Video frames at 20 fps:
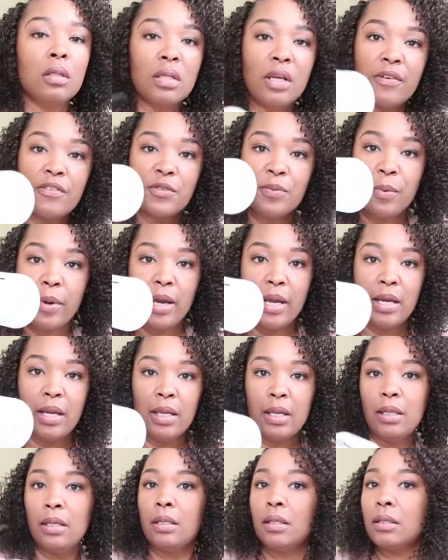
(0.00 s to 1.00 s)
So I've
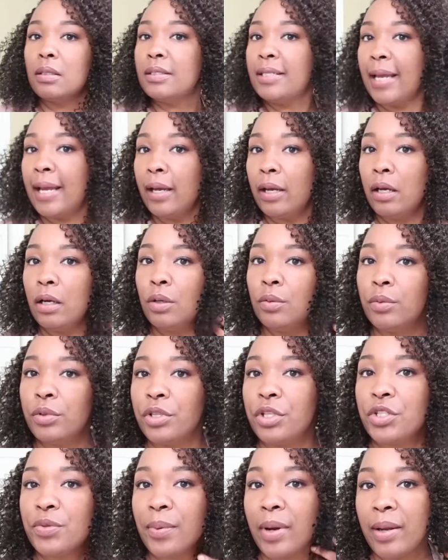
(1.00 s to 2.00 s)
sprayed it down with
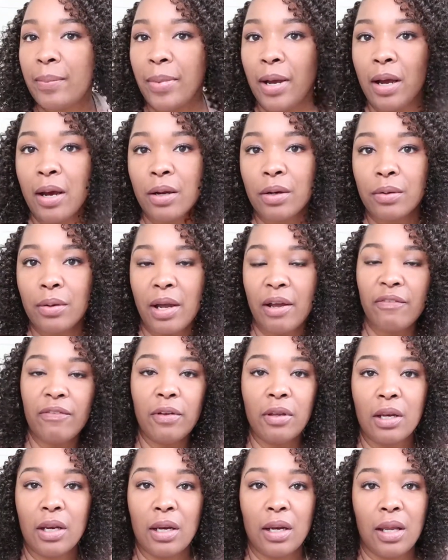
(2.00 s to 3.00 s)
the spray bottle. I
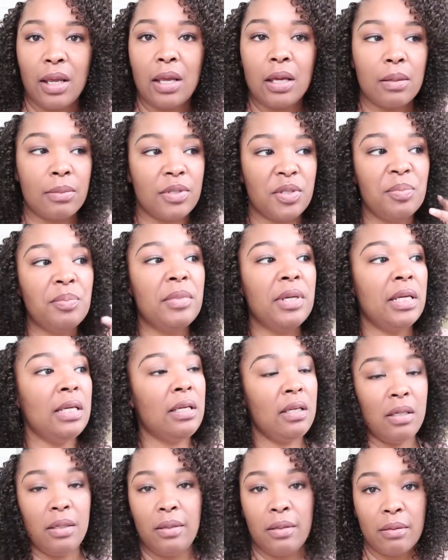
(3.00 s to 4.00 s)
feel that it helps
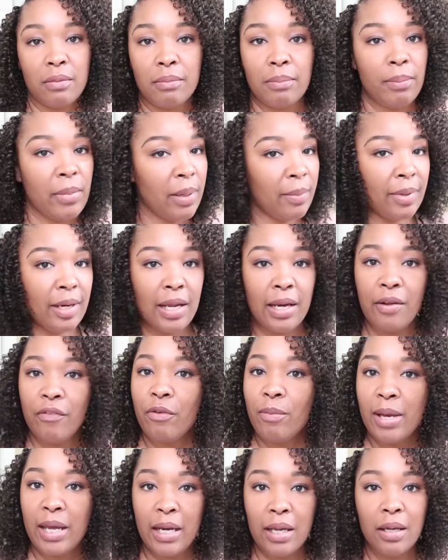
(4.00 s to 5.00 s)
me, maybe not
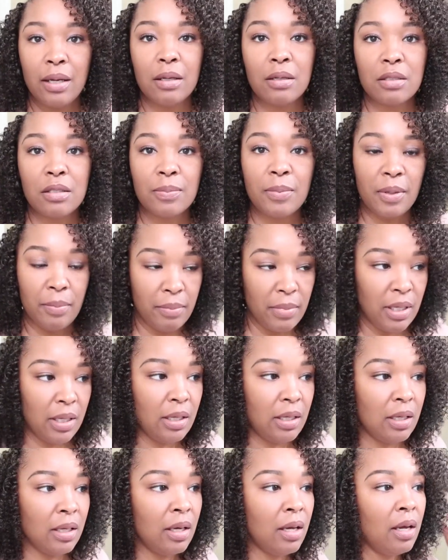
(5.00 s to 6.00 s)
everybody else, but
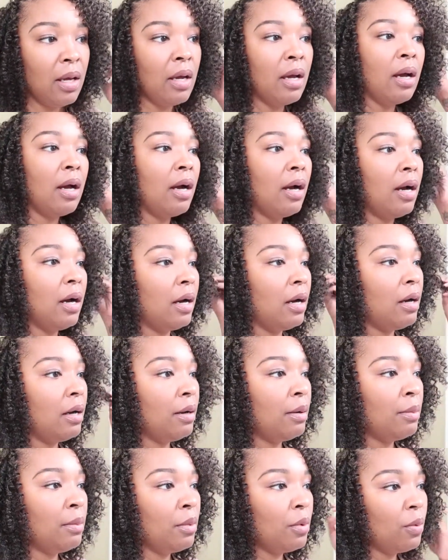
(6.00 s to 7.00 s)
me,
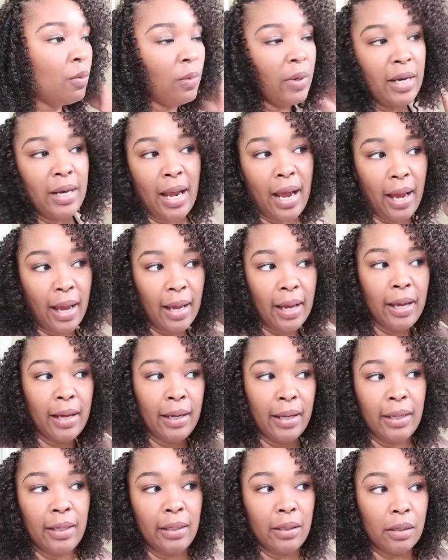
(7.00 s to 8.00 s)
when
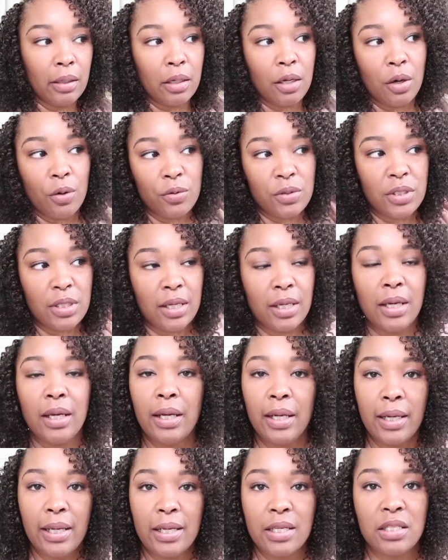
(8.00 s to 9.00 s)
I go to
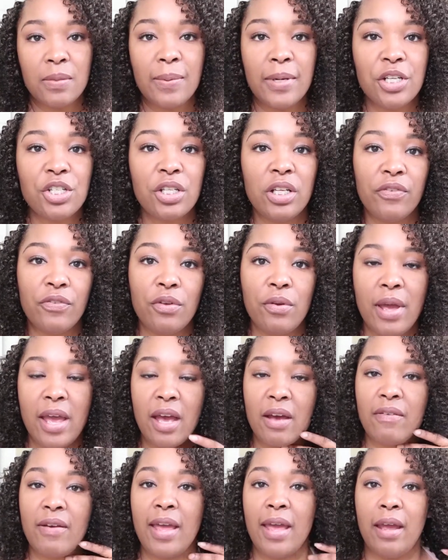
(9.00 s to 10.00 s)
cut it, especially if you
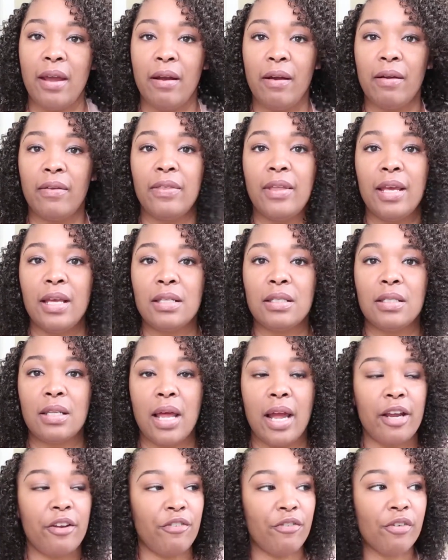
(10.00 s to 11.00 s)
have hair that's
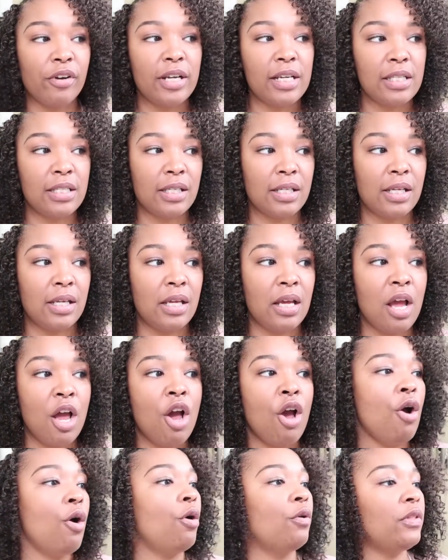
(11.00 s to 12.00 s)
like frizzy
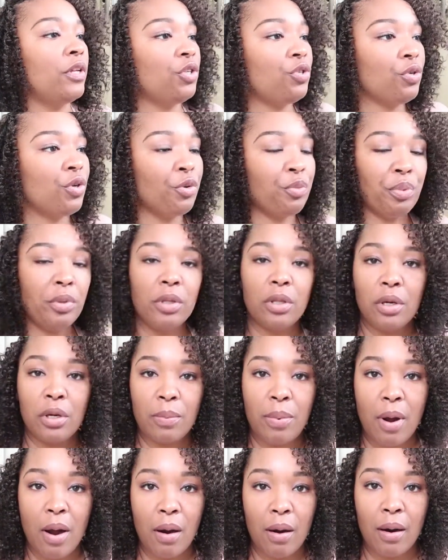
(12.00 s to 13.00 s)
or that you can pull it
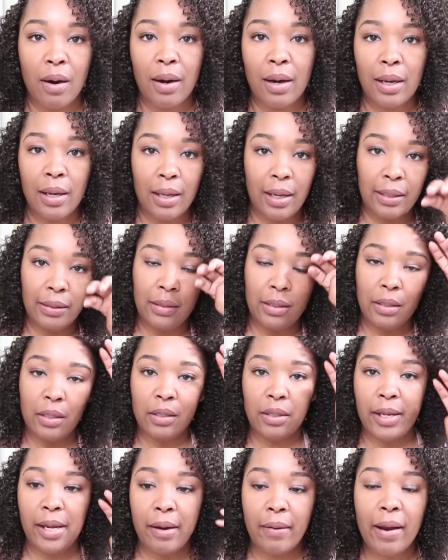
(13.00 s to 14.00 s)
apart like the
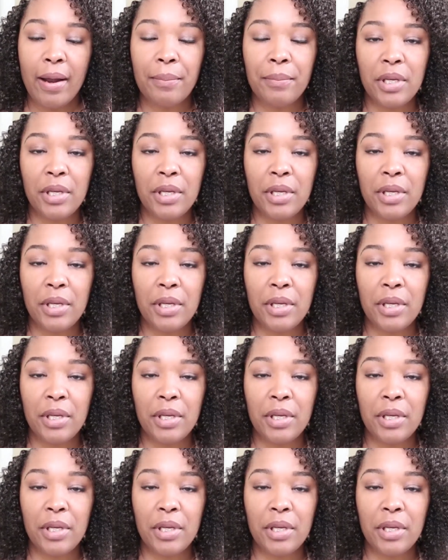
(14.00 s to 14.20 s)
other hair I